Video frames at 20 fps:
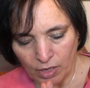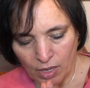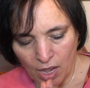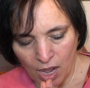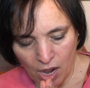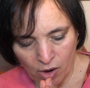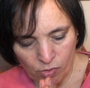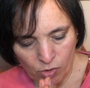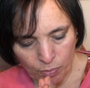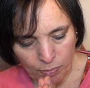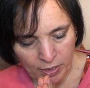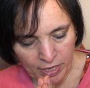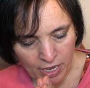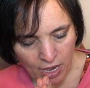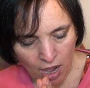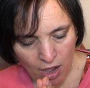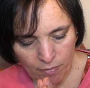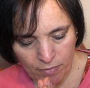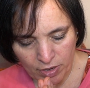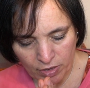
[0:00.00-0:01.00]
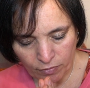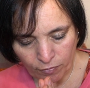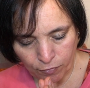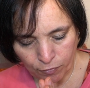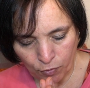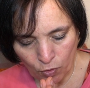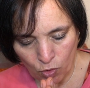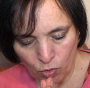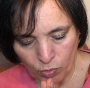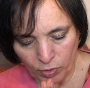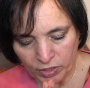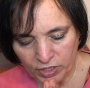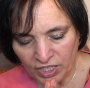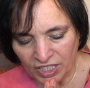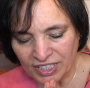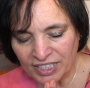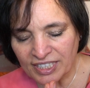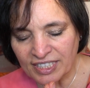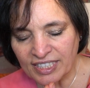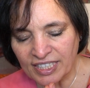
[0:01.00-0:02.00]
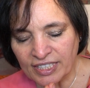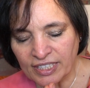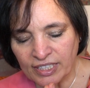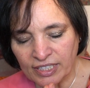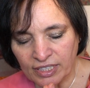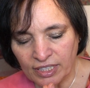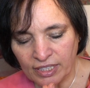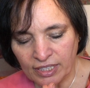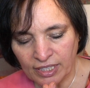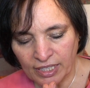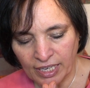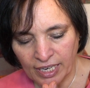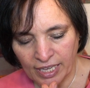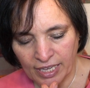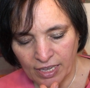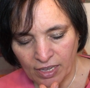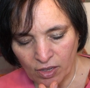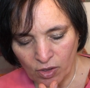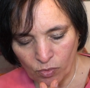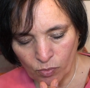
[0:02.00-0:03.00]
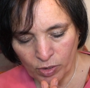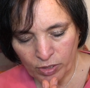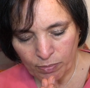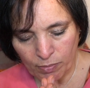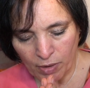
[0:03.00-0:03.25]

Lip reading: I will be coming forward consistently with